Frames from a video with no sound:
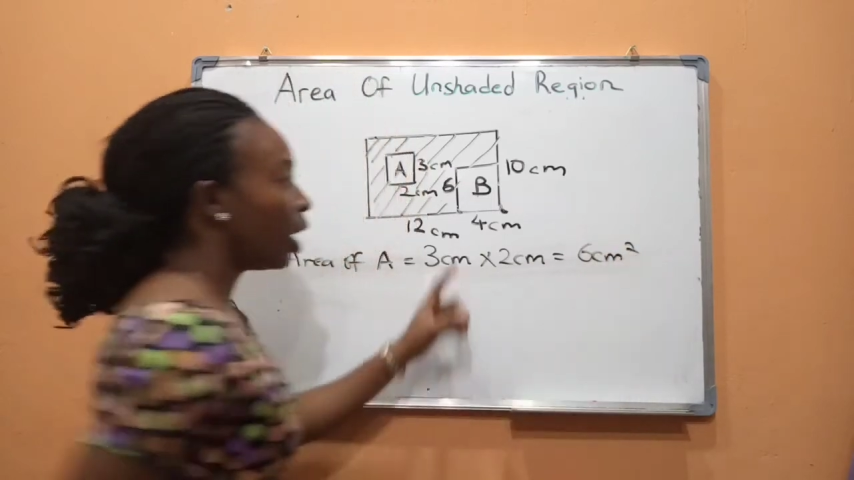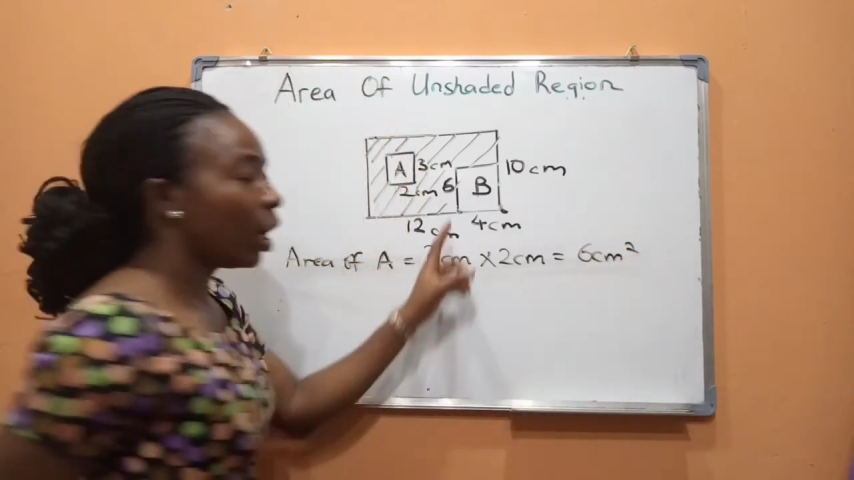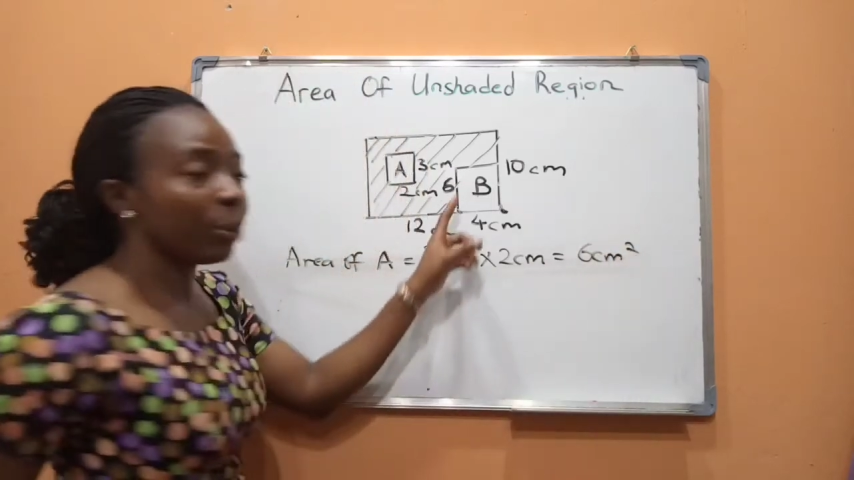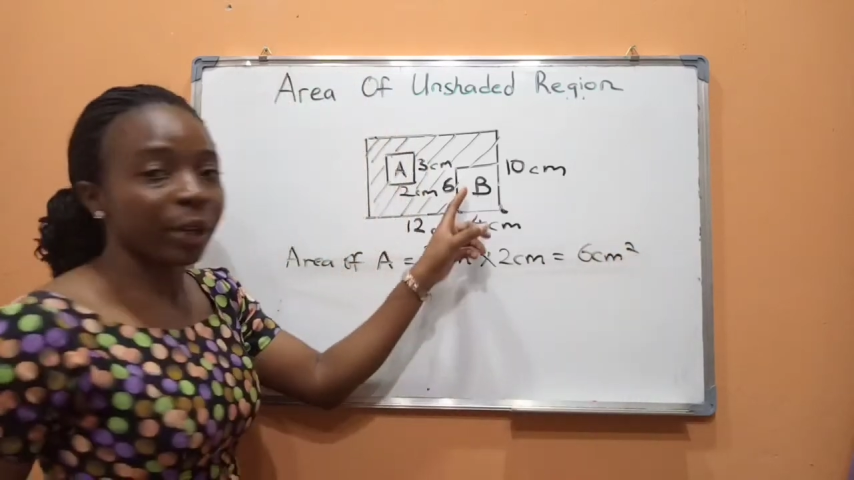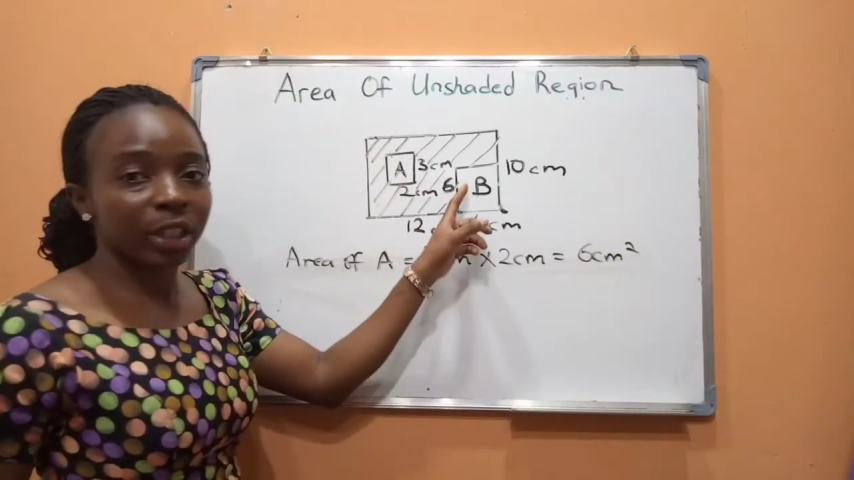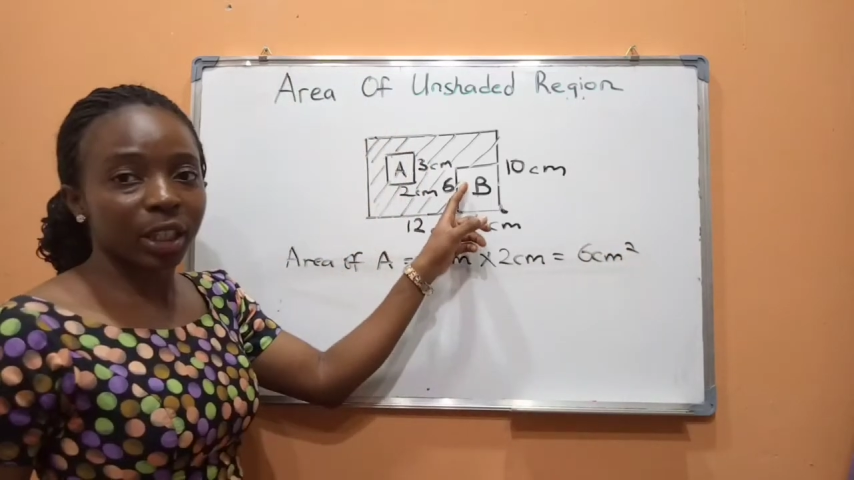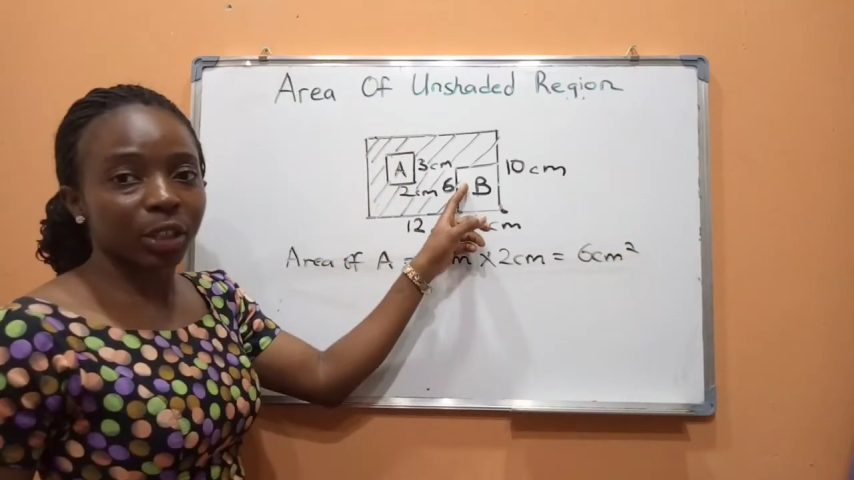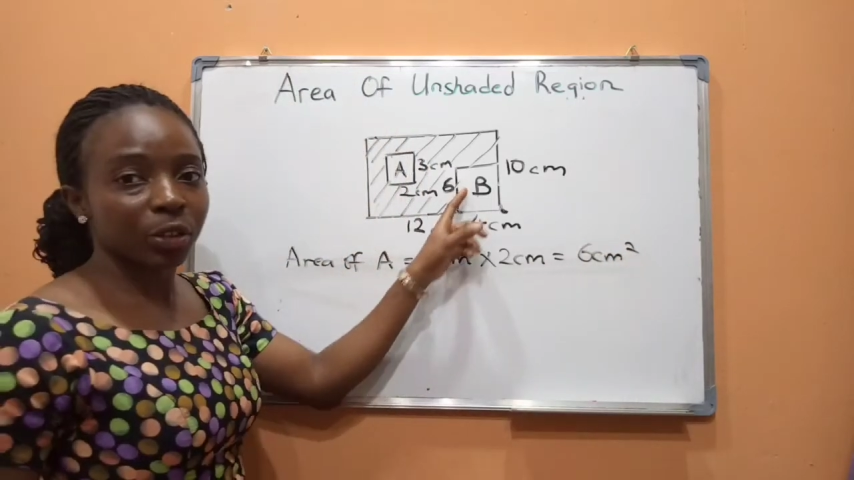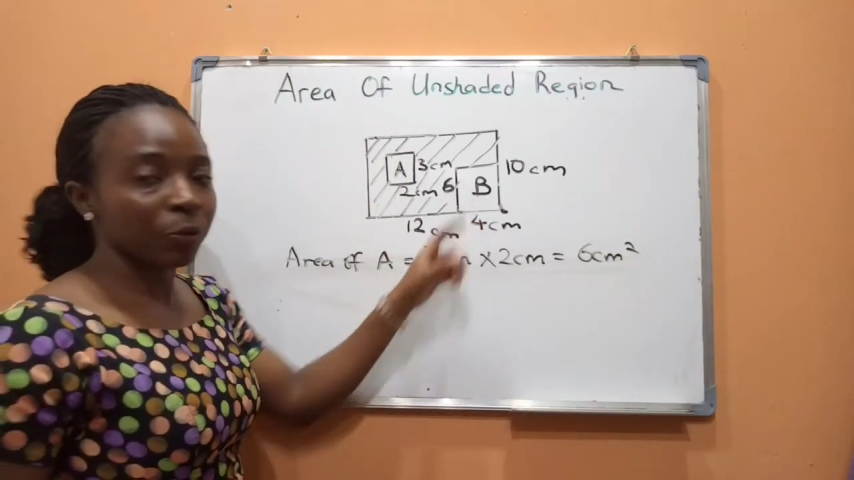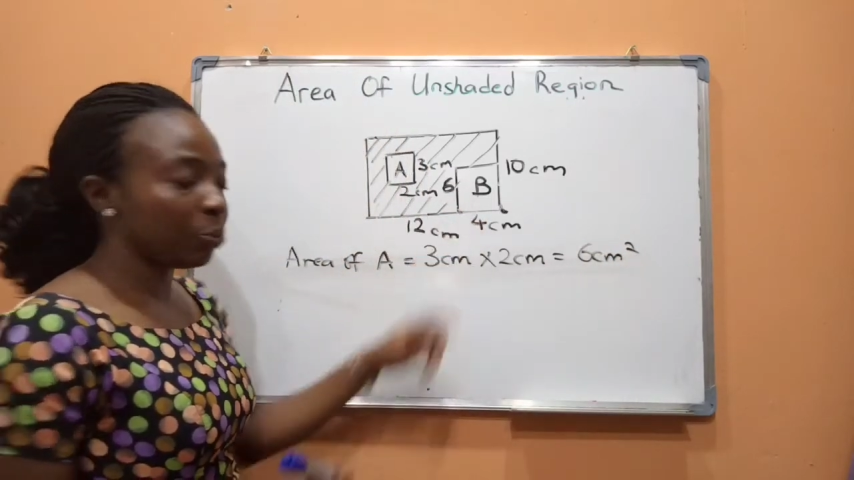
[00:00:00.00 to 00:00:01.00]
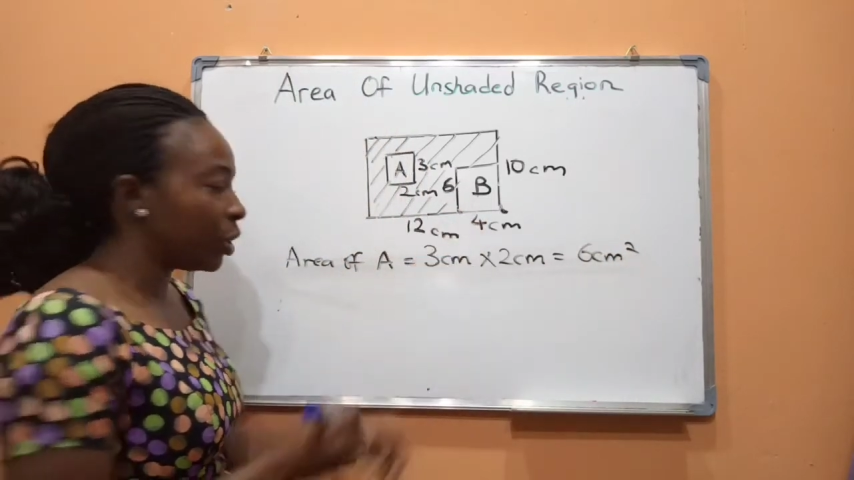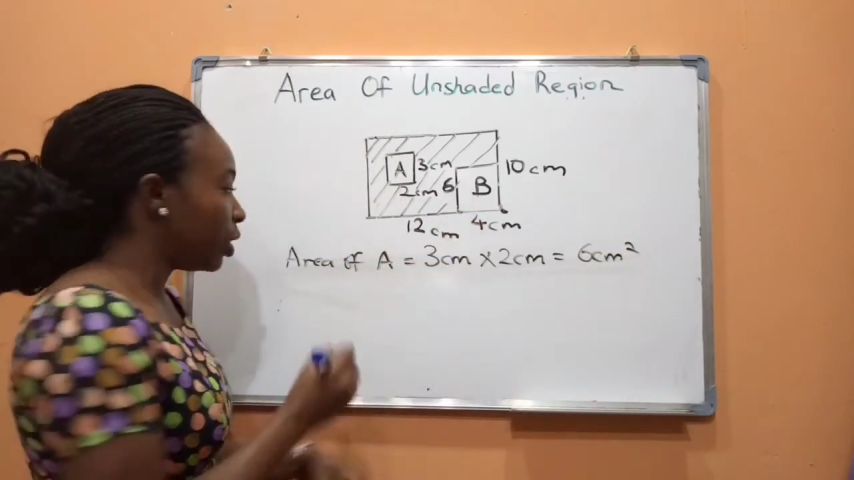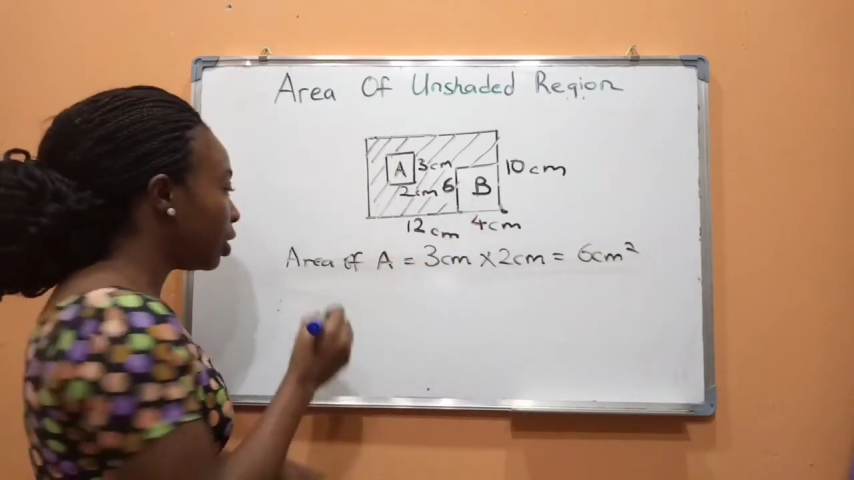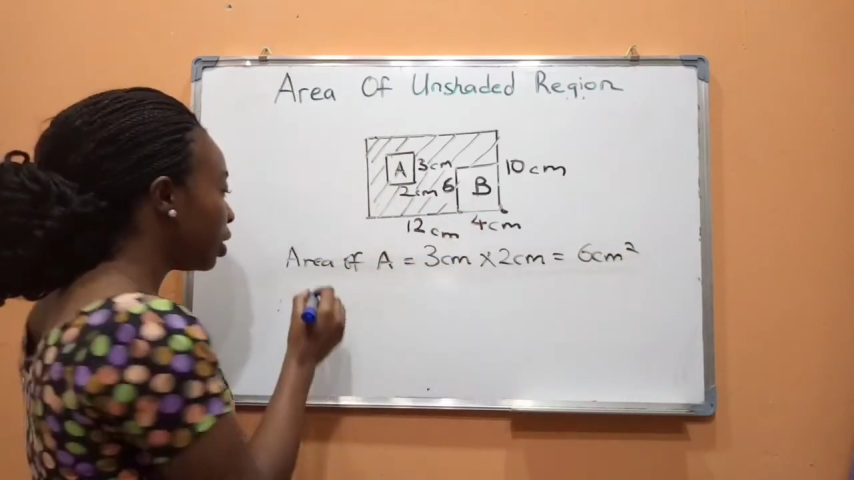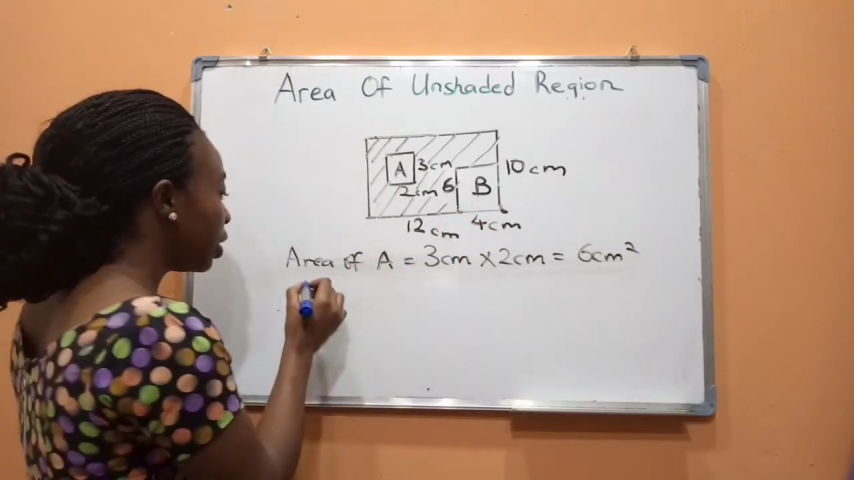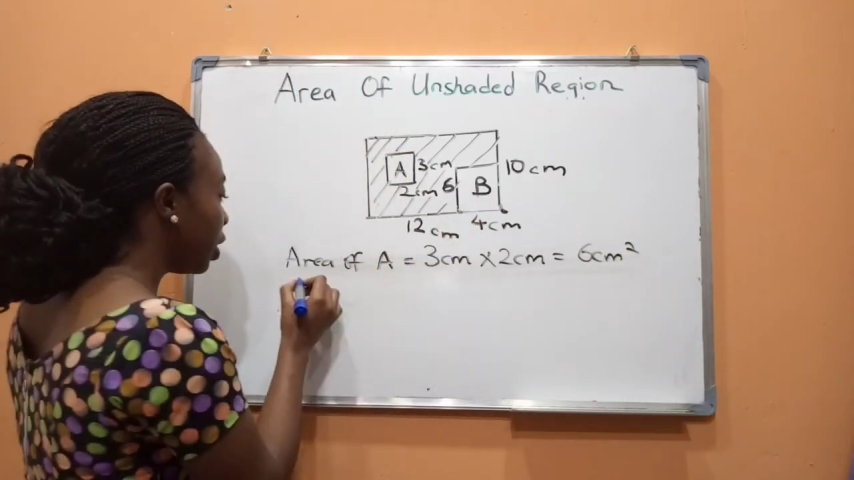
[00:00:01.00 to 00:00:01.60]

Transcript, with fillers: How about that of B?